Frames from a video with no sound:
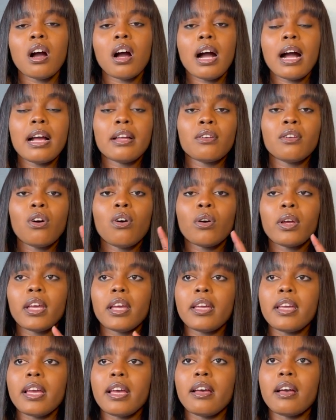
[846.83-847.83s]
and
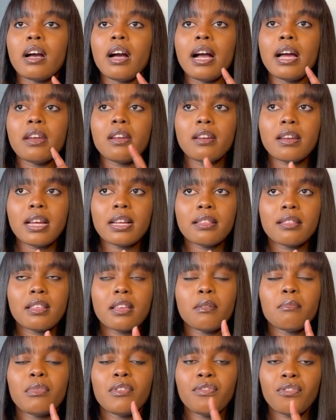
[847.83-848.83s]
okay yeah another
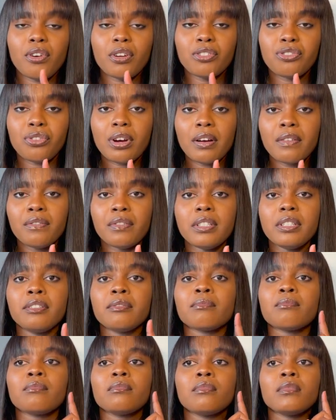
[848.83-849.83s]
thing before
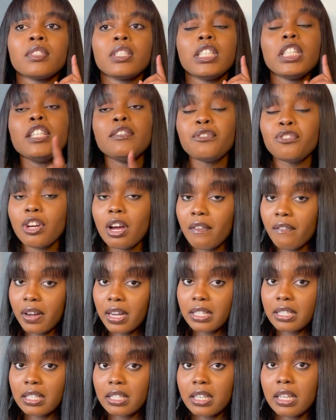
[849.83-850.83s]
traveling if you are
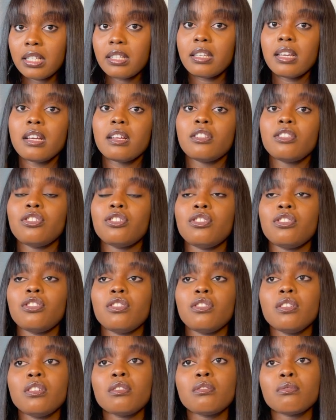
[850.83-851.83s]
vaccinated
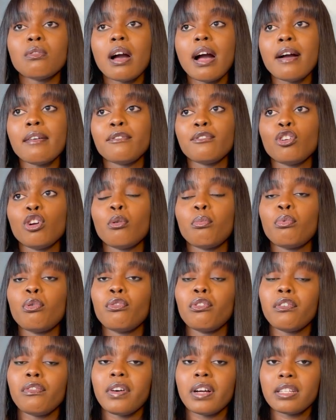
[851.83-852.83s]
you need to have your proof
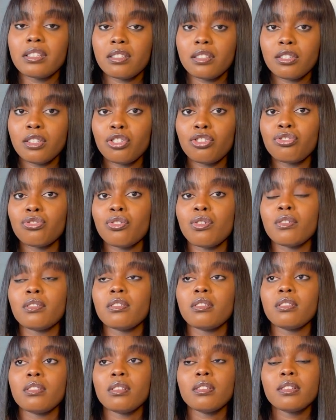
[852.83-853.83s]
of
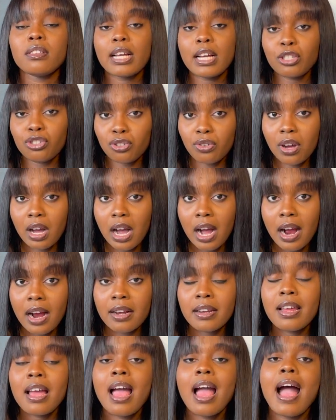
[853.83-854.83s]
vaccination that's your
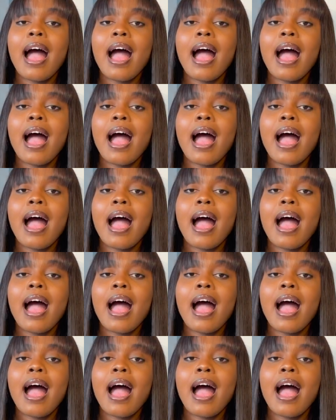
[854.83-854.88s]
card